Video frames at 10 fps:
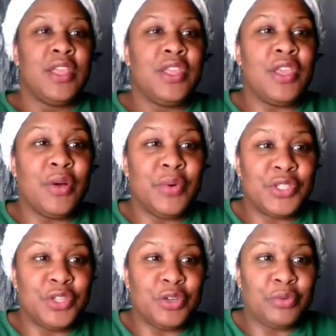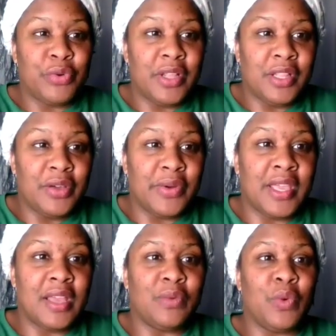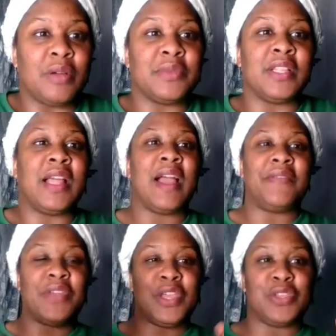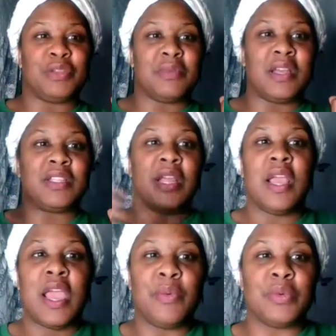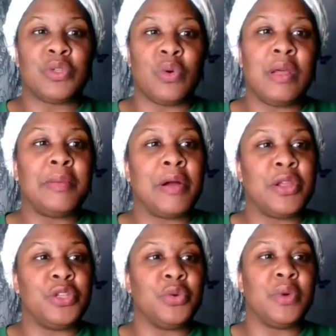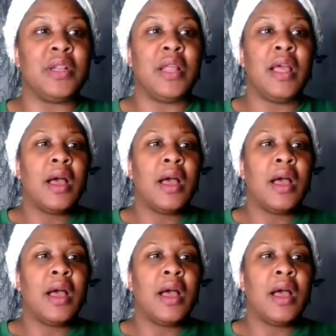Yo, it's your boy Leo again. Welcome to the live. Thank you so much. Hey, what's going up? How are you doing?